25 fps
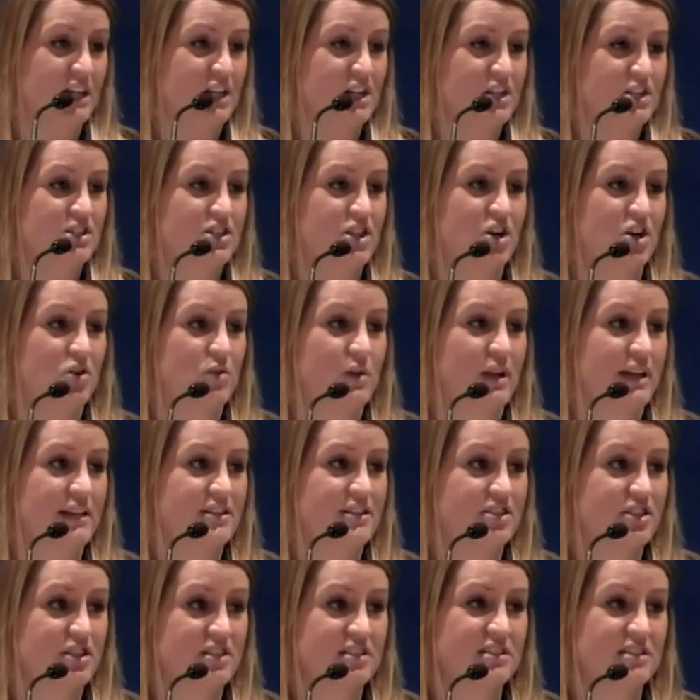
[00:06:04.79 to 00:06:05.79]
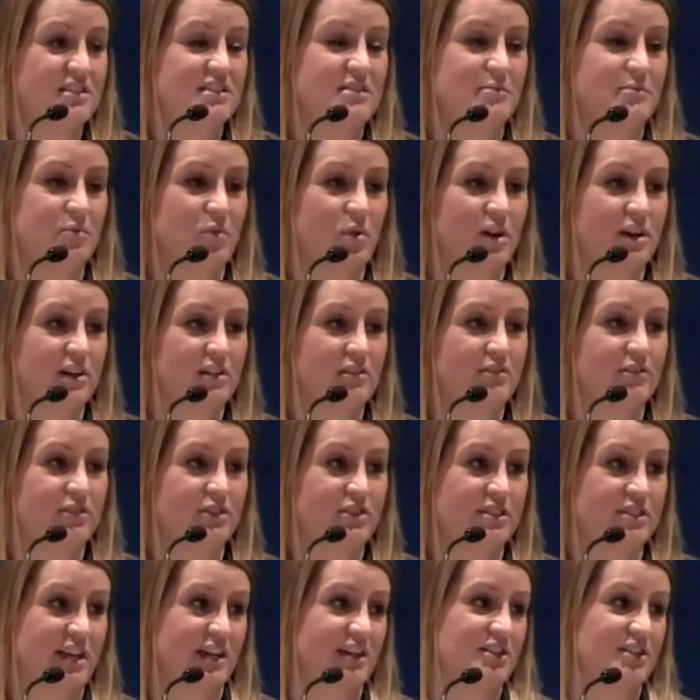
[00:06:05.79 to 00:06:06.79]
So it's just as important for
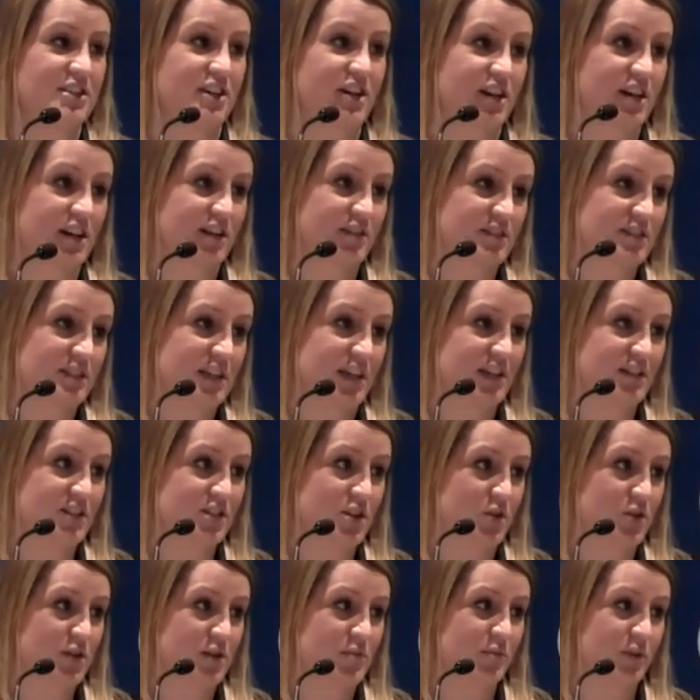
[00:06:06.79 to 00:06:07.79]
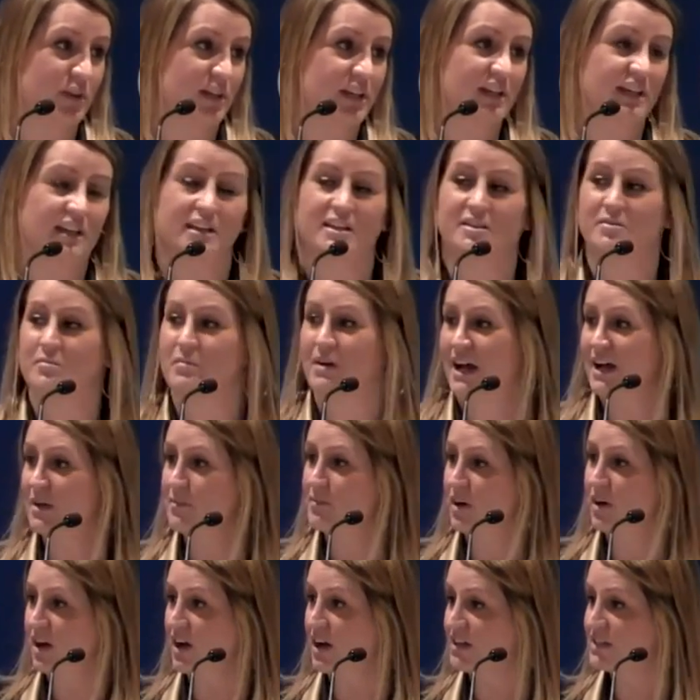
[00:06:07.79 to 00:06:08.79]
Secretary of State Tony Blinken, my
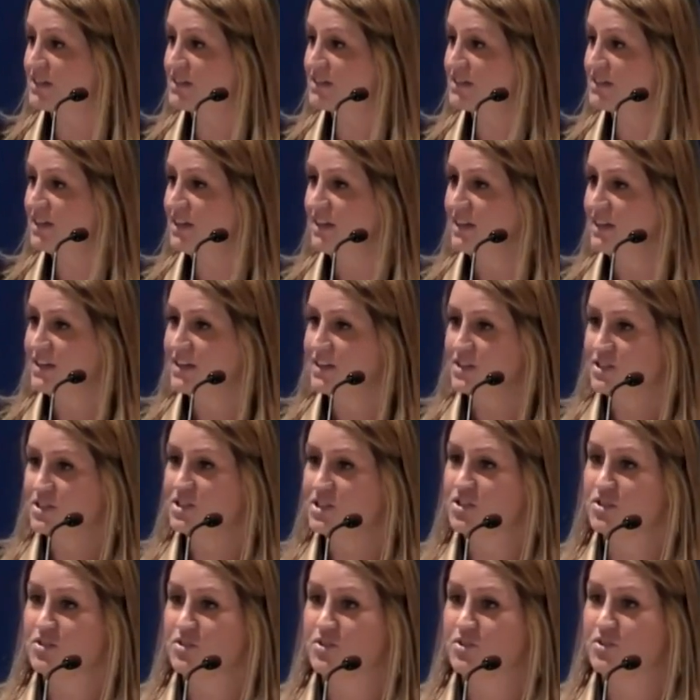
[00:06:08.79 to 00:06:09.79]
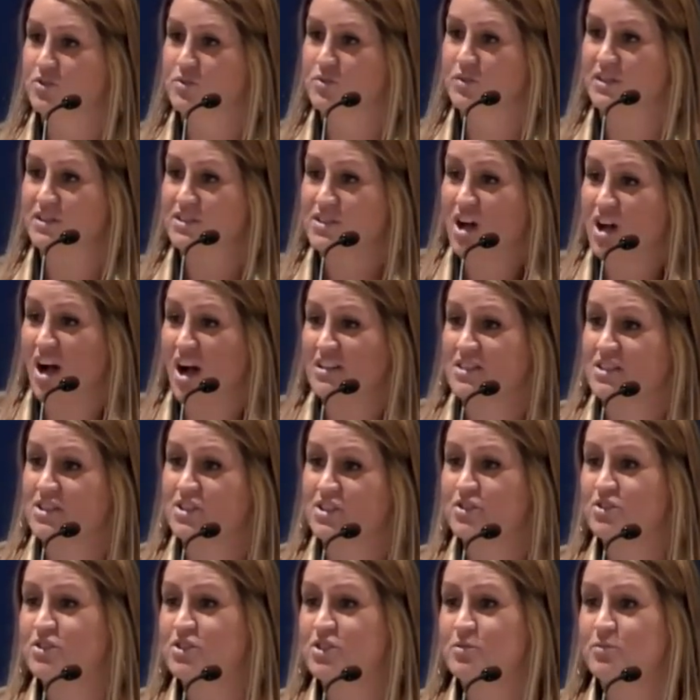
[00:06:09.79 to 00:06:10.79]
boss, to talk to
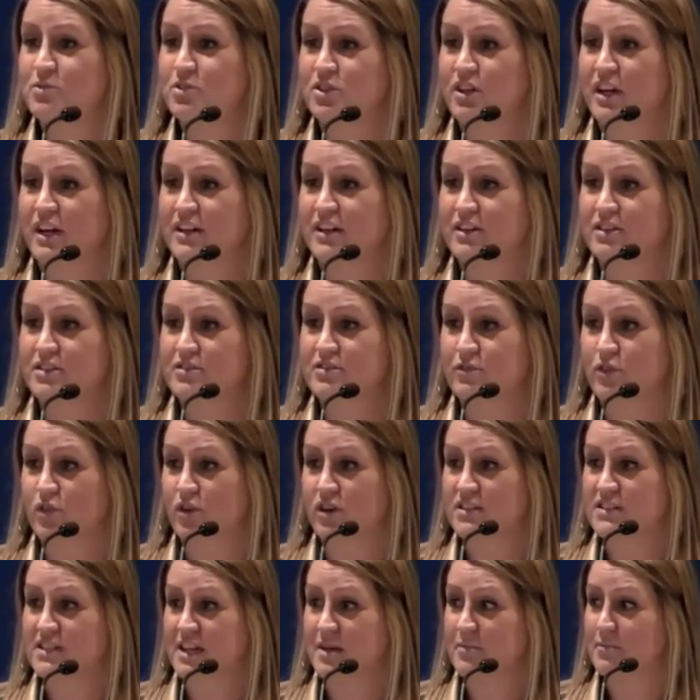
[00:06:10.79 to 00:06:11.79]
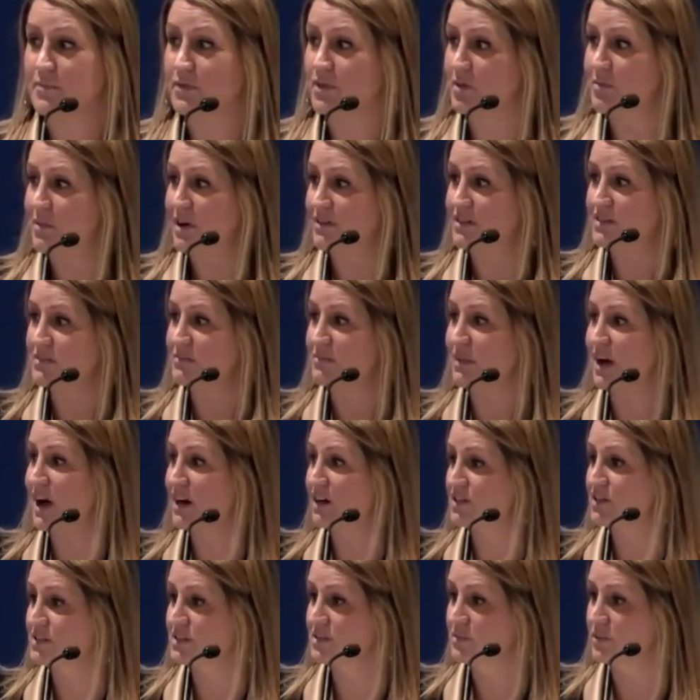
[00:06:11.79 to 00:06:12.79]
YouTube creators, for example, about
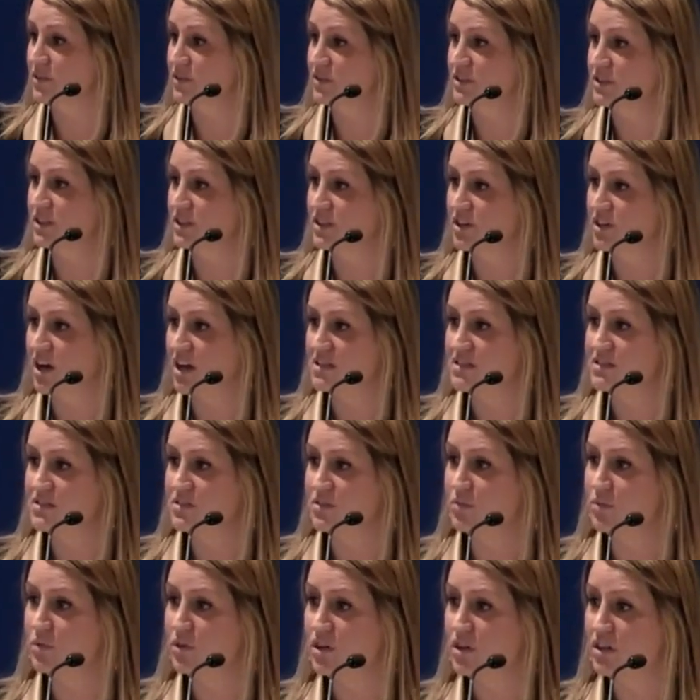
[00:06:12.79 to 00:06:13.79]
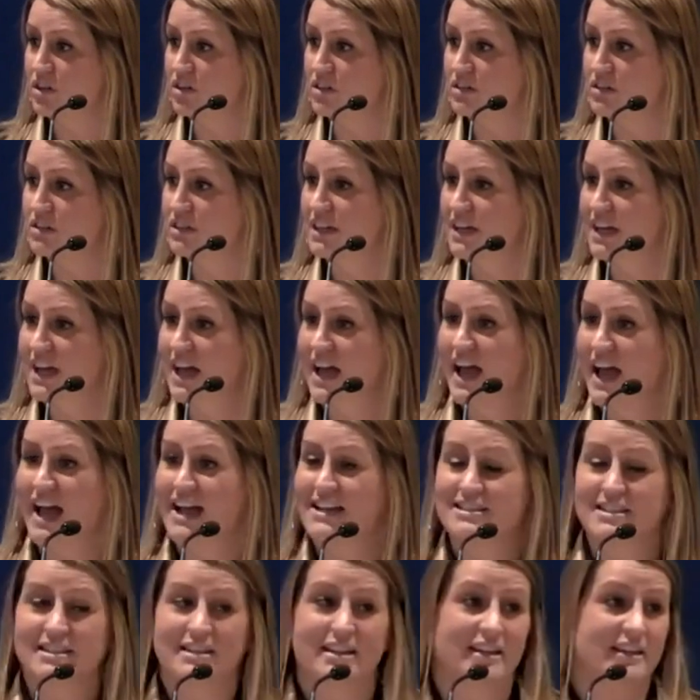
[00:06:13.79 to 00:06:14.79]
democracy building across the world,
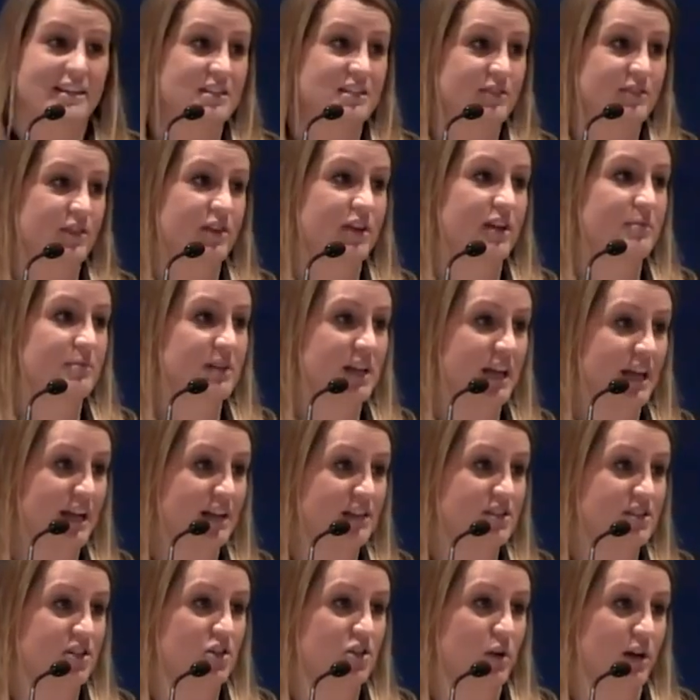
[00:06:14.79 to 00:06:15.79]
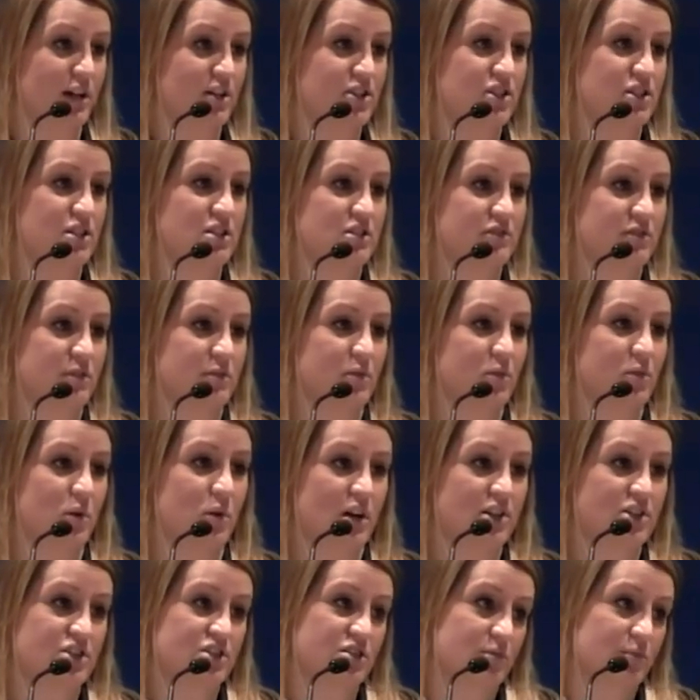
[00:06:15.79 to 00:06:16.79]
as it is for him to answer questions from the
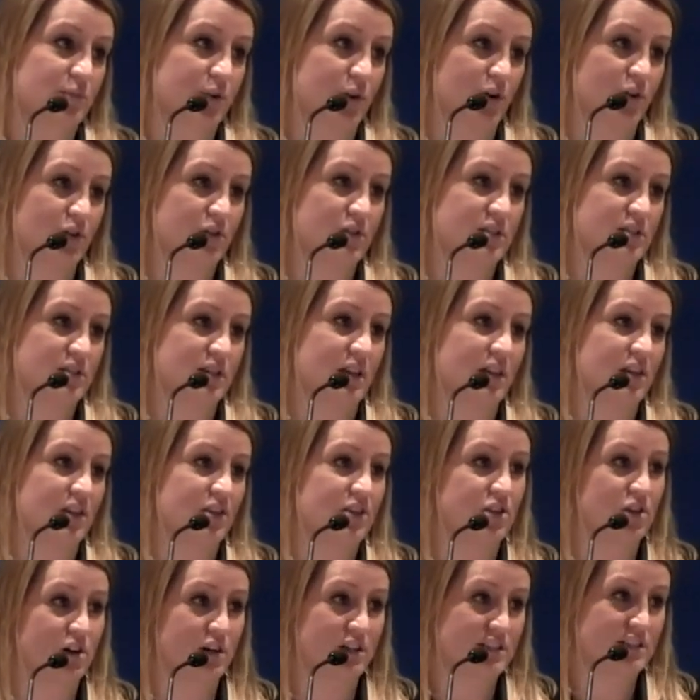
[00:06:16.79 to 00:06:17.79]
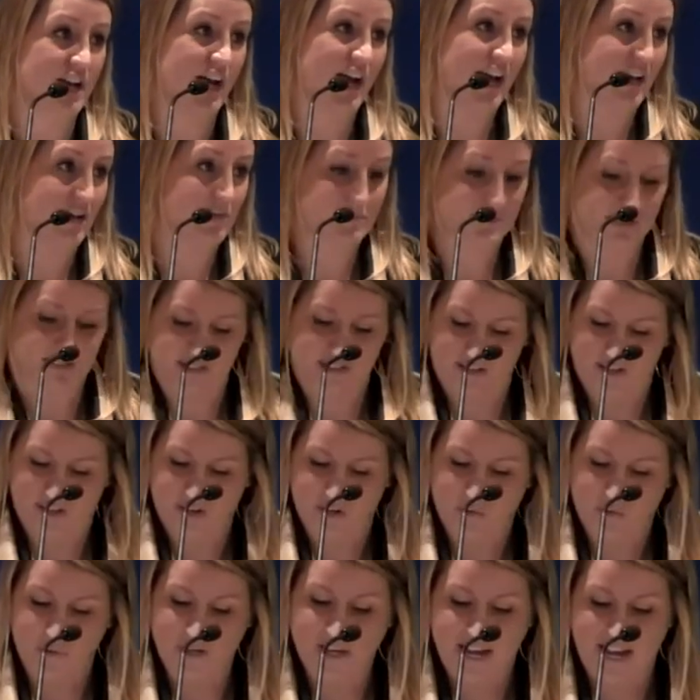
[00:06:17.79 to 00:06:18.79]
Washington Post and the New York Times.
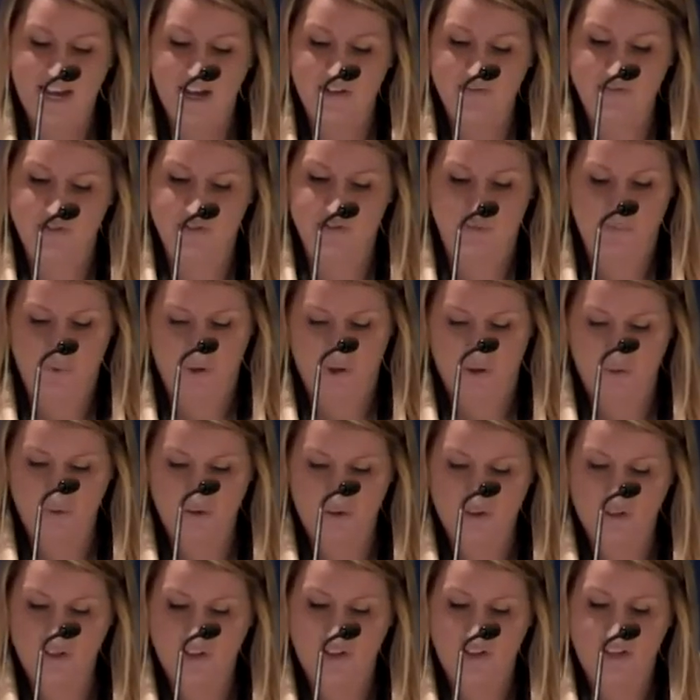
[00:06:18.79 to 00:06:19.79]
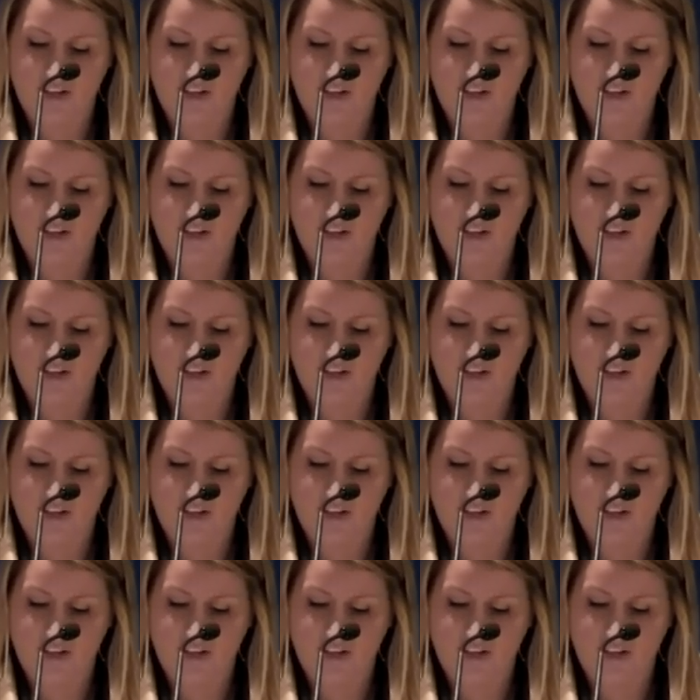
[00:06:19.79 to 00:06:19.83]
We have to do both.